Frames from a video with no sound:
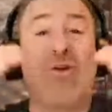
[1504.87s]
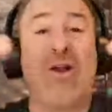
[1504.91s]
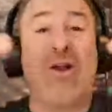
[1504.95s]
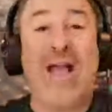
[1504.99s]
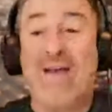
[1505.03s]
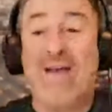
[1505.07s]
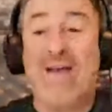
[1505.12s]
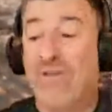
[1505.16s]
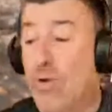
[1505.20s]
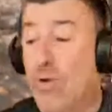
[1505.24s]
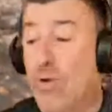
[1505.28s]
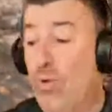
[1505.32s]
we
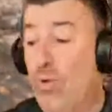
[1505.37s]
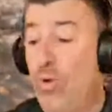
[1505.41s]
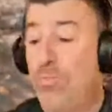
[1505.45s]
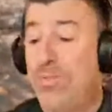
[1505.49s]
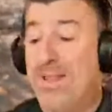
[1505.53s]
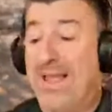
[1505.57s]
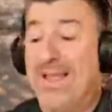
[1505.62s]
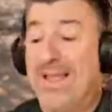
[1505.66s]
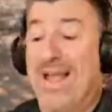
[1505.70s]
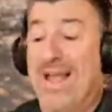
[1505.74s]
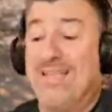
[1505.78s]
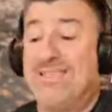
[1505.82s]
ever have a
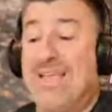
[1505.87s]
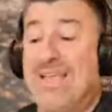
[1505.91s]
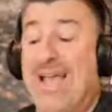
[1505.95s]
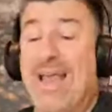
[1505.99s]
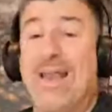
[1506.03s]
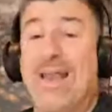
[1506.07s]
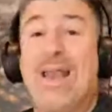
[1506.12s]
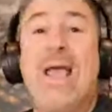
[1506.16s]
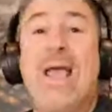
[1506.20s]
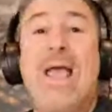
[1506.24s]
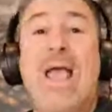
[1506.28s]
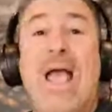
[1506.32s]
group, like I
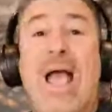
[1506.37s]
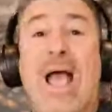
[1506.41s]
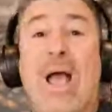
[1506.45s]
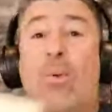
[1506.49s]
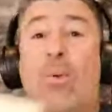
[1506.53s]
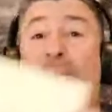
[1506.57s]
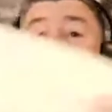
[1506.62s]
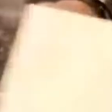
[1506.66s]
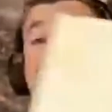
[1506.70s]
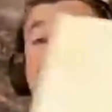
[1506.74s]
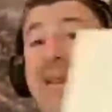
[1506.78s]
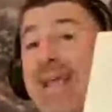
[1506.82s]
said,
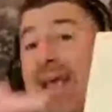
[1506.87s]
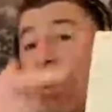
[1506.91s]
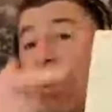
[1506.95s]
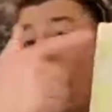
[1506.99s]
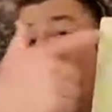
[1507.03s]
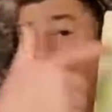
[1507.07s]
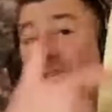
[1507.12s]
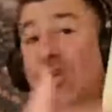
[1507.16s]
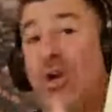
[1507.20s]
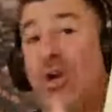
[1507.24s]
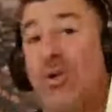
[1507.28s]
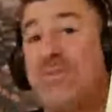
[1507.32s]
how are we going to
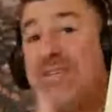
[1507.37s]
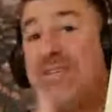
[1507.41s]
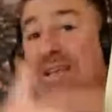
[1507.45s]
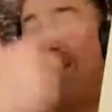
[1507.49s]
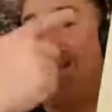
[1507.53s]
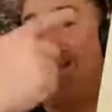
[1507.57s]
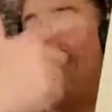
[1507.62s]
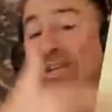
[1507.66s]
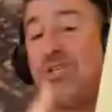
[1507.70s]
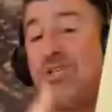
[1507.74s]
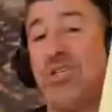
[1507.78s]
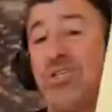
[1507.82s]
get our terms
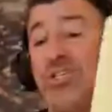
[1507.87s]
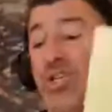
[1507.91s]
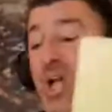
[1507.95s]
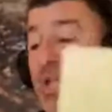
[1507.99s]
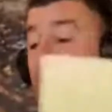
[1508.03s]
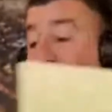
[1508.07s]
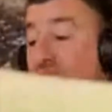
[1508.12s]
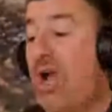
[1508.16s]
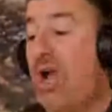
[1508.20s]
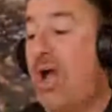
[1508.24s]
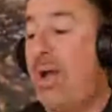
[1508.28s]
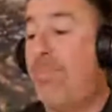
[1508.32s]
and conditions
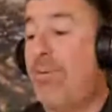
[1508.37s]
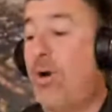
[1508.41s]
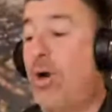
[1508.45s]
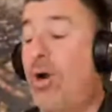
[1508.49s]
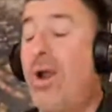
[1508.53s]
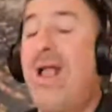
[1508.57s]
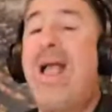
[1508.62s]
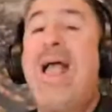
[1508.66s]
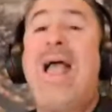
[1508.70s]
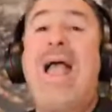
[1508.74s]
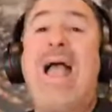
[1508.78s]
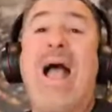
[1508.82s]
on
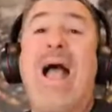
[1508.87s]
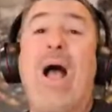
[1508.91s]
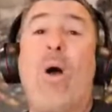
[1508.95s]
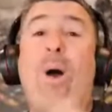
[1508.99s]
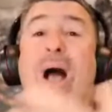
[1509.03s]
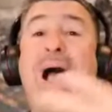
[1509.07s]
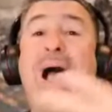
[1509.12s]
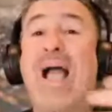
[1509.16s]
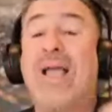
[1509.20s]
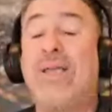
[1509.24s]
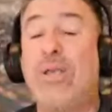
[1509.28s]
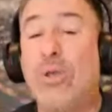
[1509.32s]
Jobber? How
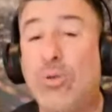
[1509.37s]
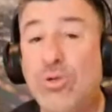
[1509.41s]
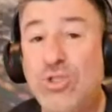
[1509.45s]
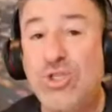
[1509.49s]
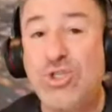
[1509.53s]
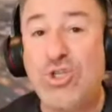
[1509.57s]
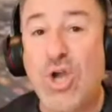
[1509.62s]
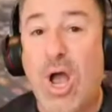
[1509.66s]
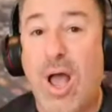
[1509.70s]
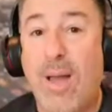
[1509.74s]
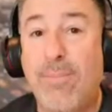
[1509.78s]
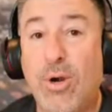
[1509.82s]
I use
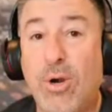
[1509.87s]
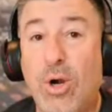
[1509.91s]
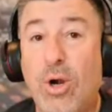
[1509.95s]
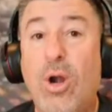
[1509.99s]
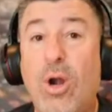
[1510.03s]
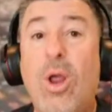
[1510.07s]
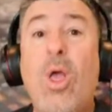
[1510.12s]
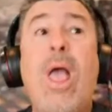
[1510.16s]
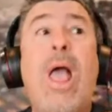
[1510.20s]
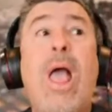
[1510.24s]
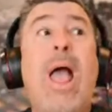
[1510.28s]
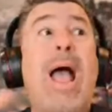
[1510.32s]

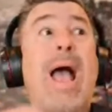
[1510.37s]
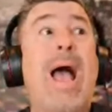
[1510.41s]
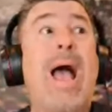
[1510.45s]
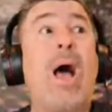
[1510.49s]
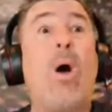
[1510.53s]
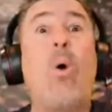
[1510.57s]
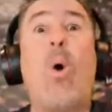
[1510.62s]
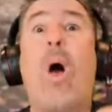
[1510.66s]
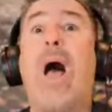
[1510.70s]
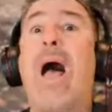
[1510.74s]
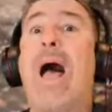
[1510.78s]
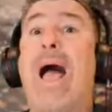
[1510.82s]
Jobber?
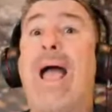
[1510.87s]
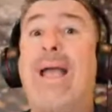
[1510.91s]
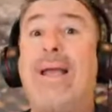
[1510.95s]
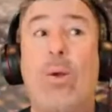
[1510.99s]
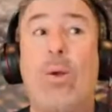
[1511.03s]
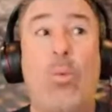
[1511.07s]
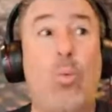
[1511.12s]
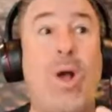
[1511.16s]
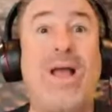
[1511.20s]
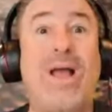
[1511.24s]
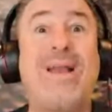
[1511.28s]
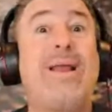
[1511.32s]
How I,
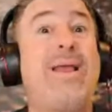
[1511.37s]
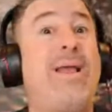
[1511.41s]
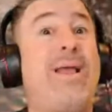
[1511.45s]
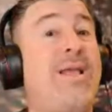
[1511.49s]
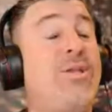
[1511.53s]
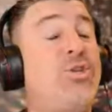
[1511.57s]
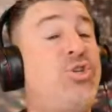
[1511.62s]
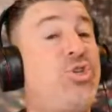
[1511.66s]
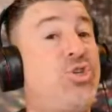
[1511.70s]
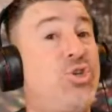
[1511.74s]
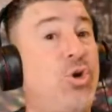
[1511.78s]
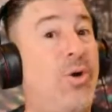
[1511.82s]
what
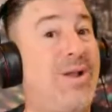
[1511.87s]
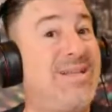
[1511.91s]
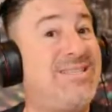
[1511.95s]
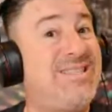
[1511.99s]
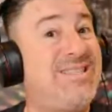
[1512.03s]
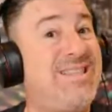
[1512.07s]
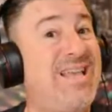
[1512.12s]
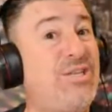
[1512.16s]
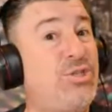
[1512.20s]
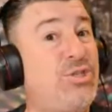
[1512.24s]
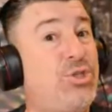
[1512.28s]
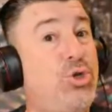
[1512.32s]
insurance
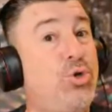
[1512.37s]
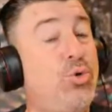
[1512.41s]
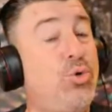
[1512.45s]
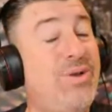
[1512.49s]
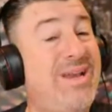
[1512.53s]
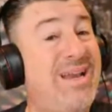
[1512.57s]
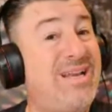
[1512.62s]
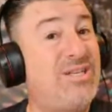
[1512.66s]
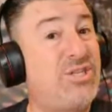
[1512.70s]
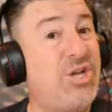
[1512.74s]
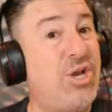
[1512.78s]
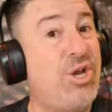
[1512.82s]
things you need
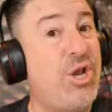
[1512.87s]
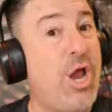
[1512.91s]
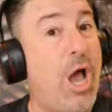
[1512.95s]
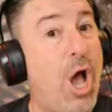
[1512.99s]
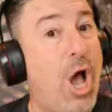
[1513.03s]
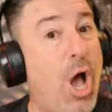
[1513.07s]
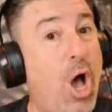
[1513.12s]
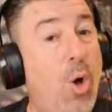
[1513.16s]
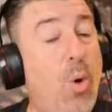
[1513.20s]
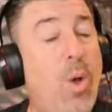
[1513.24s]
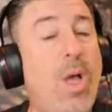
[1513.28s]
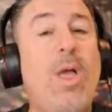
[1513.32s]
to
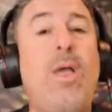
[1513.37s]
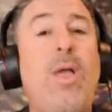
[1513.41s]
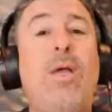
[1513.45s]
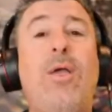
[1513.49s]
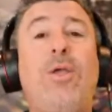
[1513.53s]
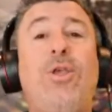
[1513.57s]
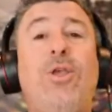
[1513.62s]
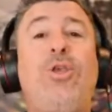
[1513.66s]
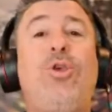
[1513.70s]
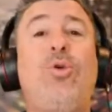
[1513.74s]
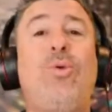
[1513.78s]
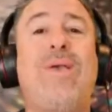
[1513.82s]
know?
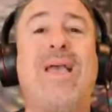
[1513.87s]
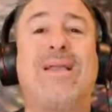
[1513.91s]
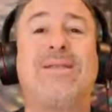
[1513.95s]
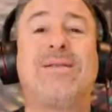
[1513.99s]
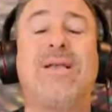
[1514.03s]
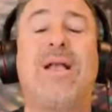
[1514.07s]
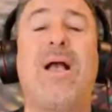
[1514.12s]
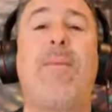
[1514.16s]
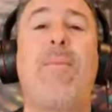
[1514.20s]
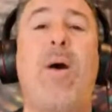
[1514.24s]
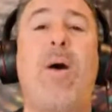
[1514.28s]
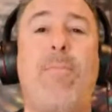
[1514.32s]
You get to
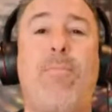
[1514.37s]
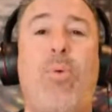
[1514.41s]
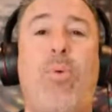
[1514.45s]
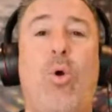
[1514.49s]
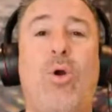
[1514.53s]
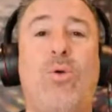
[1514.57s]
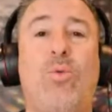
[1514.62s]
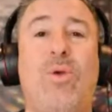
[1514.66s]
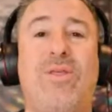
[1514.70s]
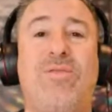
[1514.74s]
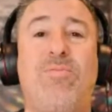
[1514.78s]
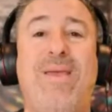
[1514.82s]
come on board
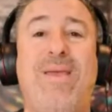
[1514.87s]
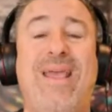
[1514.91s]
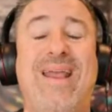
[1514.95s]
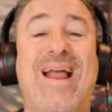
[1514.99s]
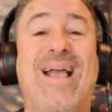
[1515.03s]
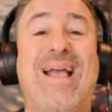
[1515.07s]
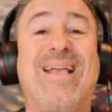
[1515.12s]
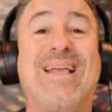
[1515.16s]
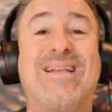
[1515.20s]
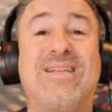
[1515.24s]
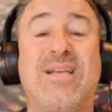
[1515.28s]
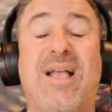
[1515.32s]
with me and I get
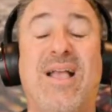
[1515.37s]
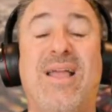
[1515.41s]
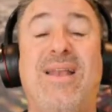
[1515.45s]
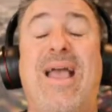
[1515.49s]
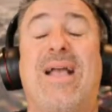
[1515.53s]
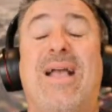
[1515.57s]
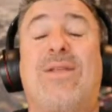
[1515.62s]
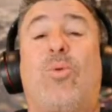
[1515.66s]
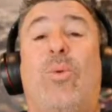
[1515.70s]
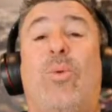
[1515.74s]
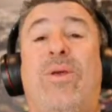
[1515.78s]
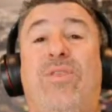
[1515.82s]
to connect
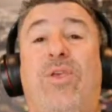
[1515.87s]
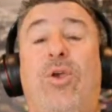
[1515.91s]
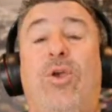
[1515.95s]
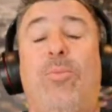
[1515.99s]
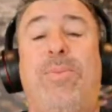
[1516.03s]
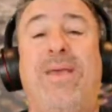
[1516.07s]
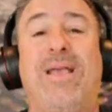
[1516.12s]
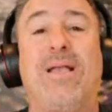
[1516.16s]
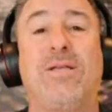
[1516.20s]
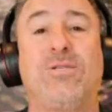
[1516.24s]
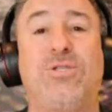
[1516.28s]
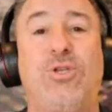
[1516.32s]
with you
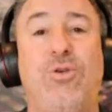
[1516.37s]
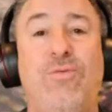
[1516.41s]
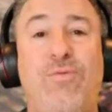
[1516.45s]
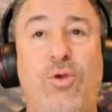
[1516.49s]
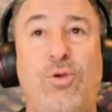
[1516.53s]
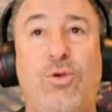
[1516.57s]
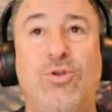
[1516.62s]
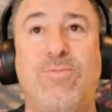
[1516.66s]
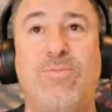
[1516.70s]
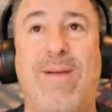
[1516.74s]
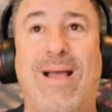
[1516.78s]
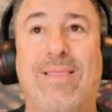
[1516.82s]
because you've used
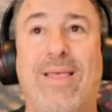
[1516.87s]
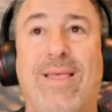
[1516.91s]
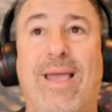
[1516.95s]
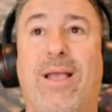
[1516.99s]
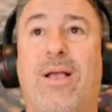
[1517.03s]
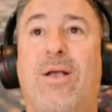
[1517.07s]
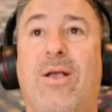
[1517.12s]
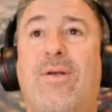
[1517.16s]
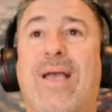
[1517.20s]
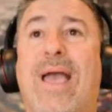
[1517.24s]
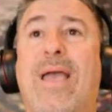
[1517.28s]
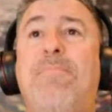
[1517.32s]
my link.
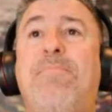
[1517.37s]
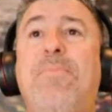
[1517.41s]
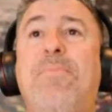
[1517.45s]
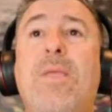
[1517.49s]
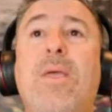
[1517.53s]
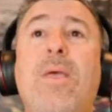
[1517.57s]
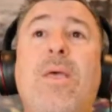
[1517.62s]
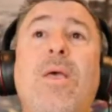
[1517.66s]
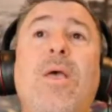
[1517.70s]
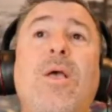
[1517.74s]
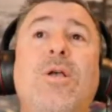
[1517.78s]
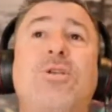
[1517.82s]
Okay.
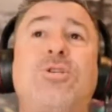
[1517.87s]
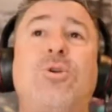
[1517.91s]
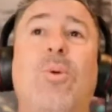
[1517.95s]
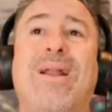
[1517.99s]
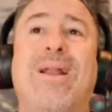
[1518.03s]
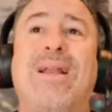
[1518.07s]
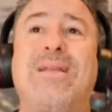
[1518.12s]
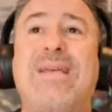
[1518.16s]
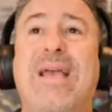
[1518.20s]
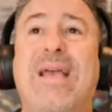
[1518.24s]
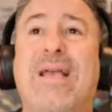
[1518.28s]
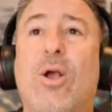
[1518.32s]
So we're going to
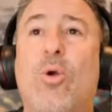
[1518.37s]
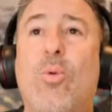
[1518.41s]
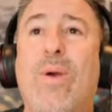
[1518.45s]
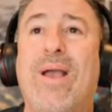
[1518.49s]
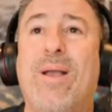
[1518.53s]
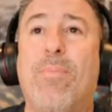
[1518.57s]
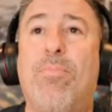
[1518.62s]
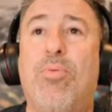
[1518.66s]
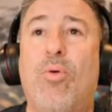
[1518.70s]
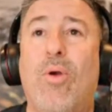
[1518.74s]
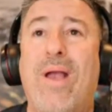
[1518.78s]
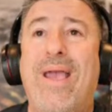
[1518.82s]
take a quick
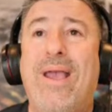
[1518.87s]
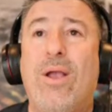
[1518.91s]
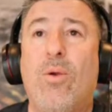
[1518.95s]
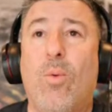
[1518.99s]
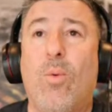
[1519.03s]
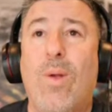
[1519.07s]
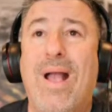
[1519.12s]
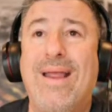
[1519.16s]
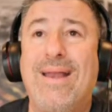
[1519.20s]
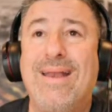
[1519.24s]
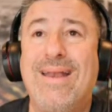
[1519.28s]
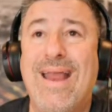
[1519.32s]
break
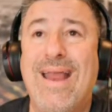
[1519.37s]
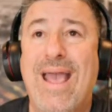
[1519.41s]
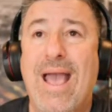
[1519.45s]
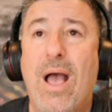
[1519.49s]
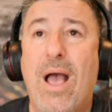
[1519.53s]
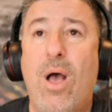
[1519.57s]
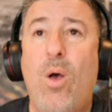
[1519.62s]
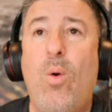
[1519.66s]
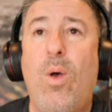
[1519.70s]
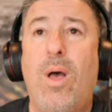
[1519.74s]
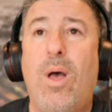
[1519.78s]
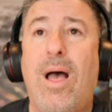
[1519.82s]
right
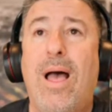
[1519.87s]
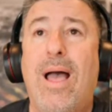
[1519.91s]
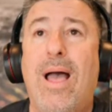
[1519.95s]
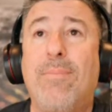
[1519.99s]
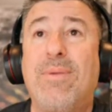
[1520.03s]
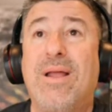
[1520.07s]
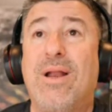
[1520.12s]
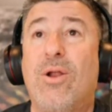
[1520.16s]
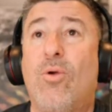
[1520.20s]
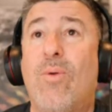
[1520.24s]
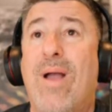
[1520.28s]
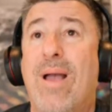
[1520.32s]
now. I'm going
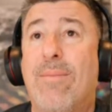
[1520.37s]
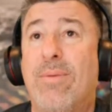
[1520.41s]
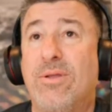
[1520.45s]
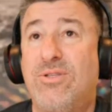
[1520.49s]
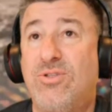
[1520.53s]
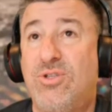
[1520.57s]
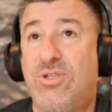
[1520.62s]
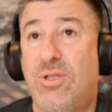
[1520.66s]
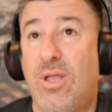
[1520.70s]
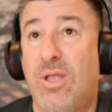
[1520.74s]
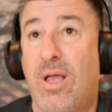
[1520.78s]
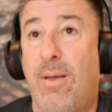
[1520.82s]
to grab a,
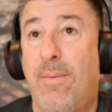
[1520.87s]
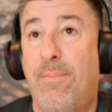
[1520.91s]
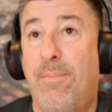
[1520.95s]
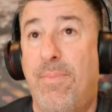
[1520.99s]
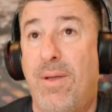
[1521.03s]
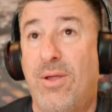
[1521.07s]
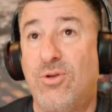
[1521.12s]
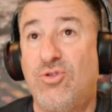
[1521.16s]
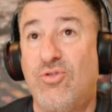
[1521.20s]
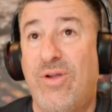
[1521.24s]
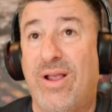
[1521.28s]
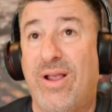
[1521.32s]
a, a
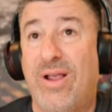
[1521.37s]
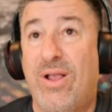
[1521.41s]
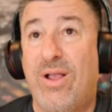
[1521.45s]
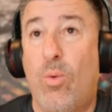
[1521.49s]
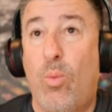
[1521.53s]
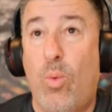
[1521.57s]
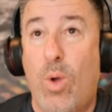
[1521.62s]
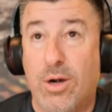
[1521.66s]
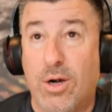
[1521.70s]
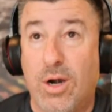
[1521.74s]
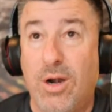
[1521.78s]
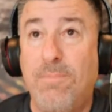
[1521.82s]
drink of
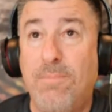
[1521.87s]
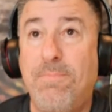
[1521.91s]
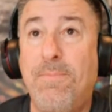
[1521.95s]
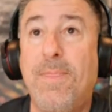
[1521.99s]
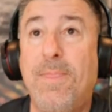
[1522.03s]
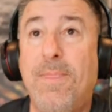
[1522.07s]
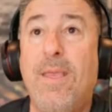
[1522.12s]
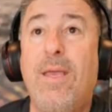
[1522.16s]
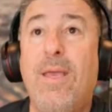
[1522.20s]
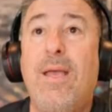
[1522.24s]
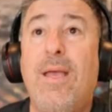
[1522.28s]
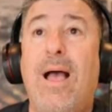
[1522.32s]

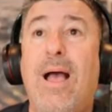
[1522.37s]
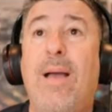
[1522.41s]
water.